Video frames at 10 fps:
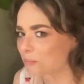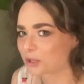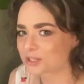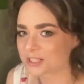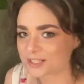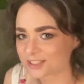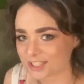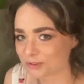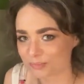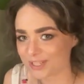a book deal
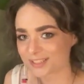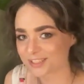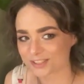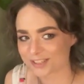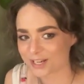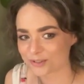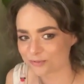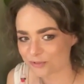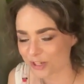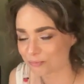doesn't mean they're
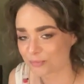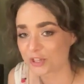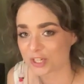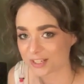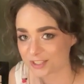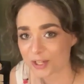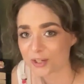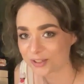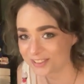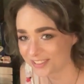now freaking millionaires.
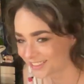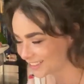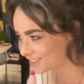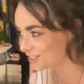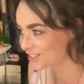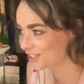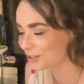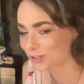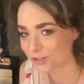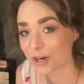No, they're
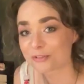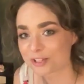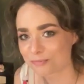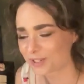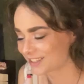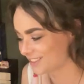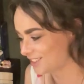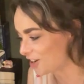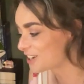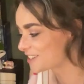still starving
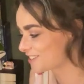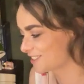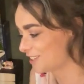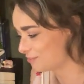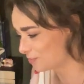artists,